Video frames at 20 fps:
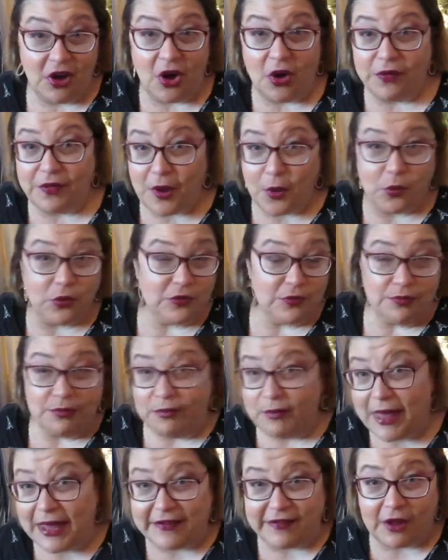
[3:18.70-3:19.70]
know, they would
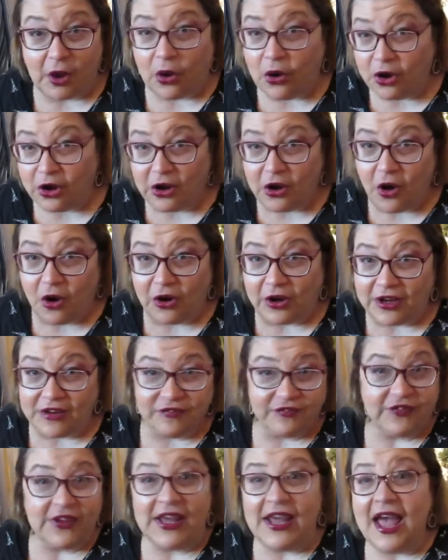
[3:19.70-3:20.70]
make the
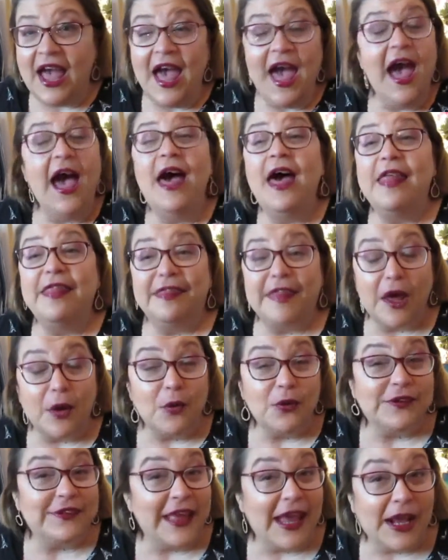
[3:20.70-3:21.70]
choreography, they
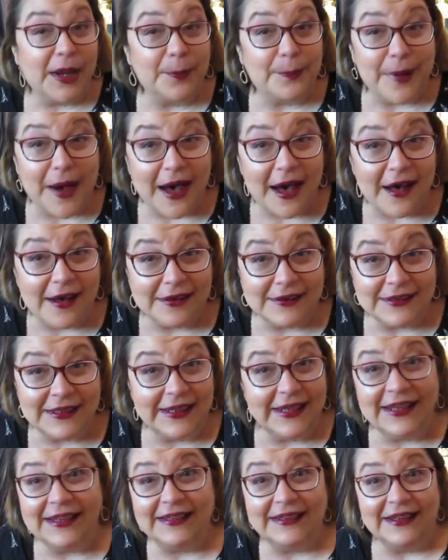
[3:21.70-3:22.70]
would take part
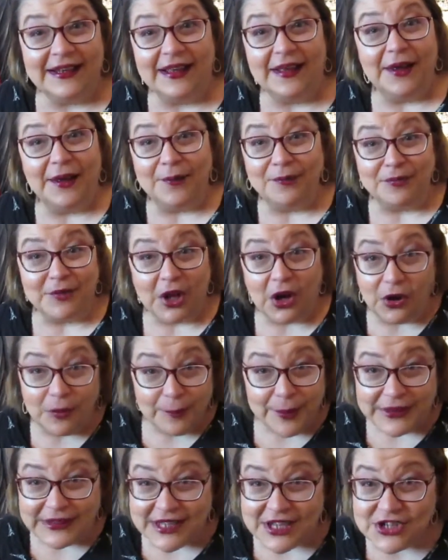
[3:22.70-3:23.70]
in
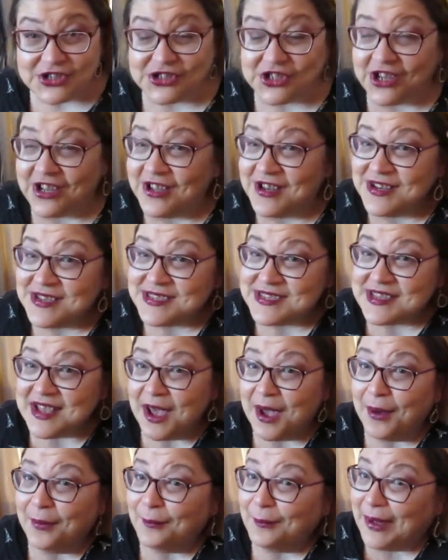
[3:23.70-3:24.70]
competitions
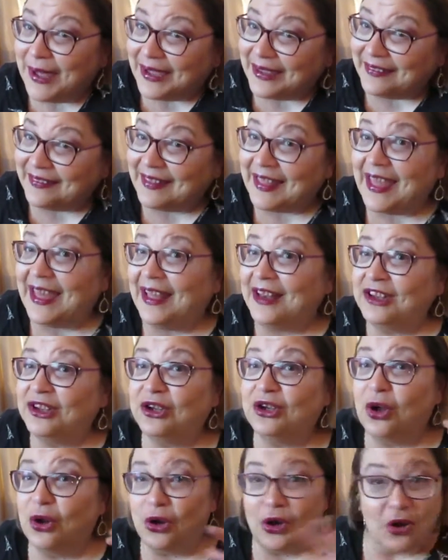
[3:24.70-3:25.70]
back then,
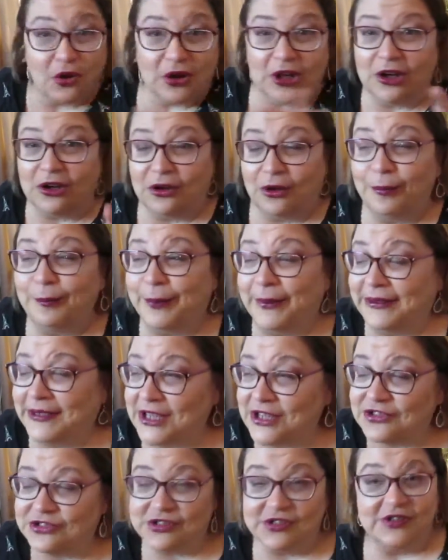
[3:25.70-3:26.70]
you know, local
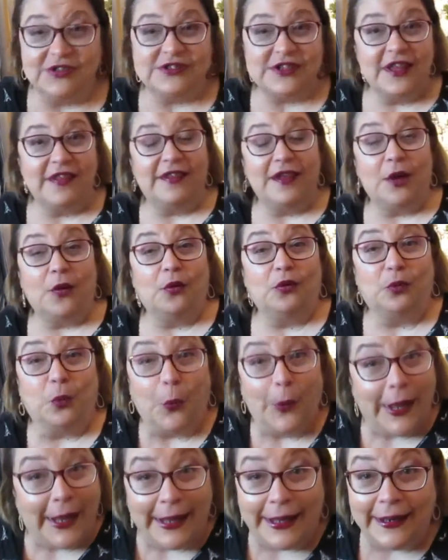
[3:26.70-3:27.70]
competitions, and they would
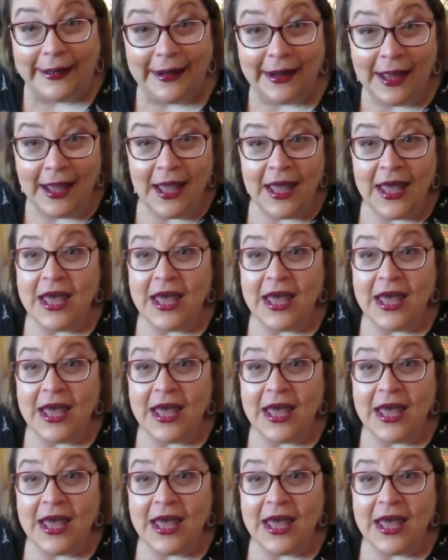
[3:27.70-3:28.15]
win.